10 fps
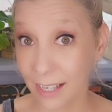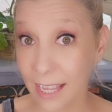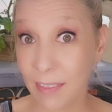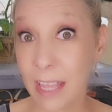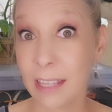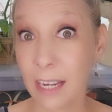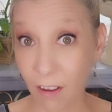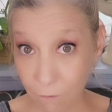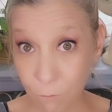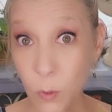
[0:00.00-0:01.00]
Again, that
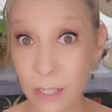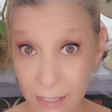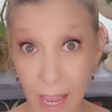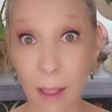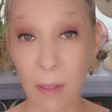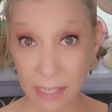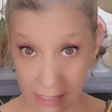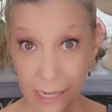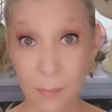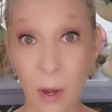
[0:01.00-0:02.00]
like force stop.
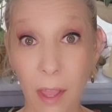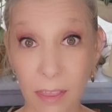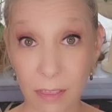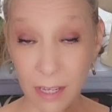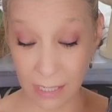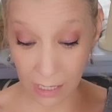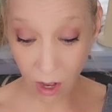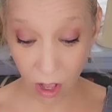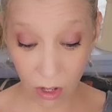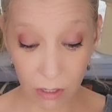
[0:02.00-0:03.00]
Take a breath. Take
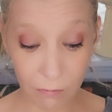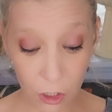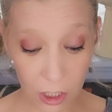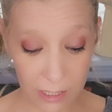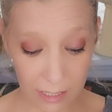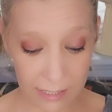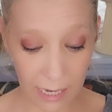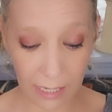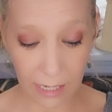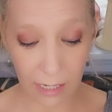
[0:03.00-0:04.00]
a halt for just a
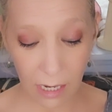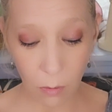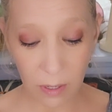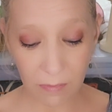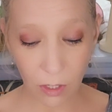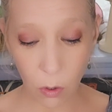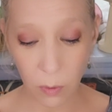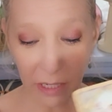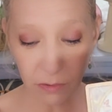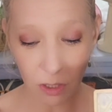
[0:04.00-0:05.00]
second. We have the
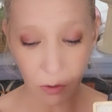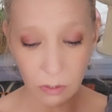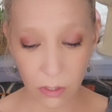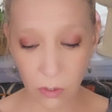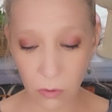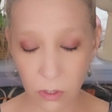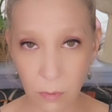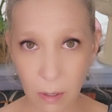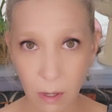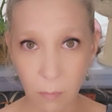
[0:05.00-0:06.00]
Queen of Stones. So
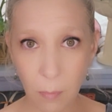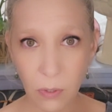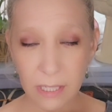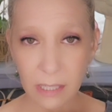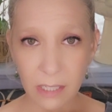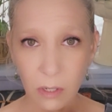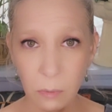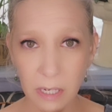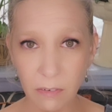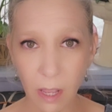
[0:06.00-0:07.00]
to represent this
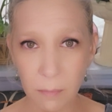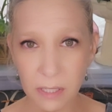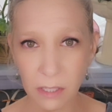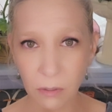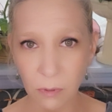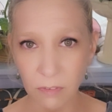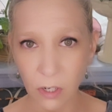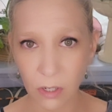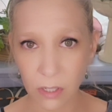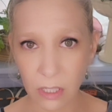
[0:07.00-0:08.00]
Queen of Cups in the
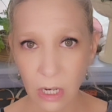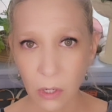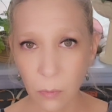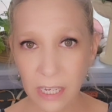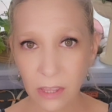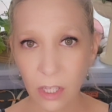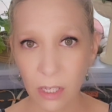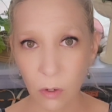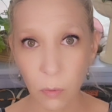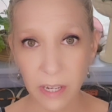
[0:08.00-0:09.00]
reverse, we get
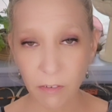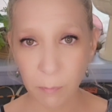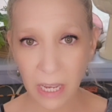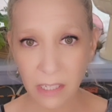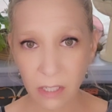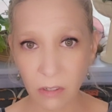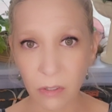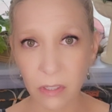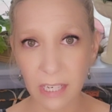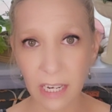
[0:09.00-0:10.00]
the Queen of
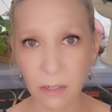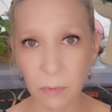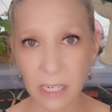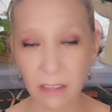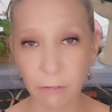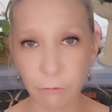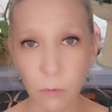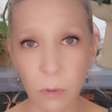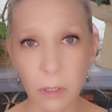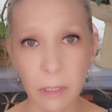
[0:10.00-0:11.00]
Pentacles and we get the
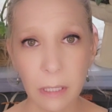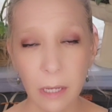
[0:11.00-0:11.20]
Fool.